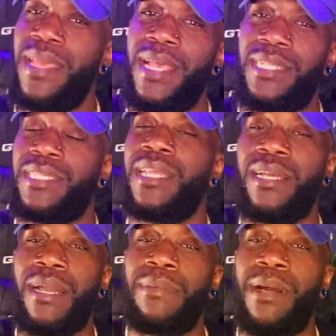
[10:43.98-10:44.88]
It's going to
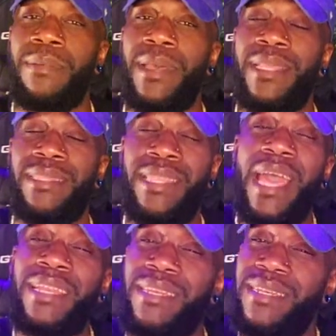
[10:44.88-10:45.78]
come up. And
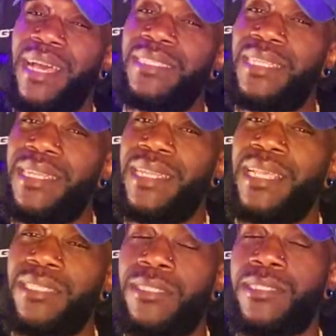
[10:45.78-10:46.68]
that doesn't
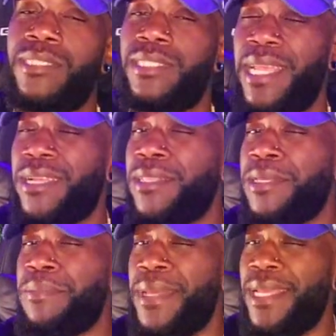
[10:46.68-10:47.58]
necessarily
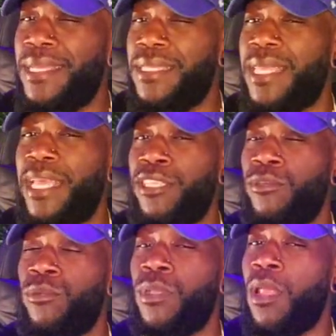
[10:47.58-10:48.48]
mean that
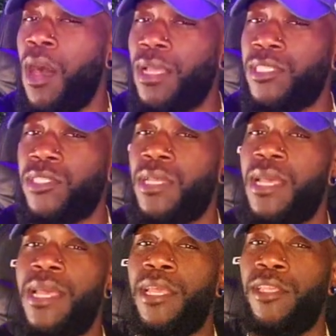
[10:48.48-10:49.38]
you lost
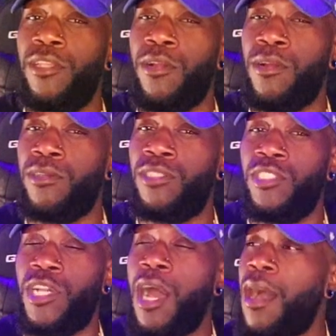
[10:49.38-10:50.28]
your
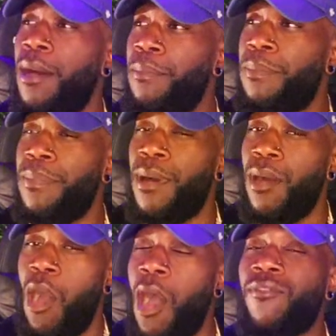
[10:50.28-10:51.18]
job
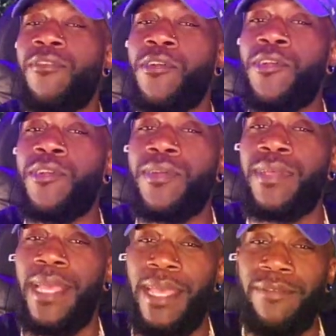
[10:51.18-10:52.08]
offer
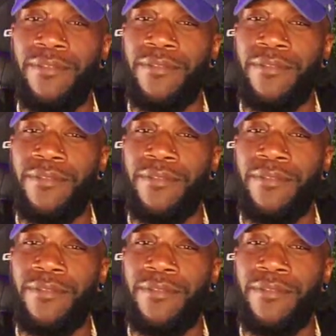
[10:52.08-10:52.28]
if